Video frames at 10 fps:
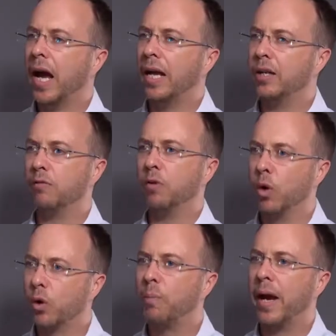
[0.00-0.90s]
And if you
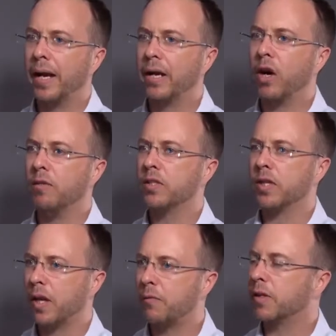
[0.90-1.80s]
look back over
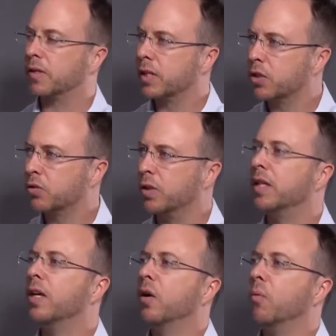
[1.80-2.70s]
South Africa's history,
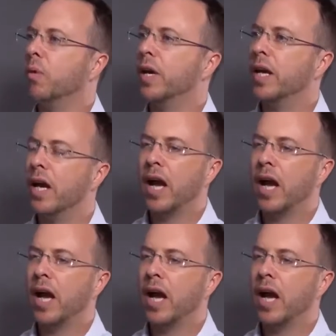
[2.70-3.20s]
we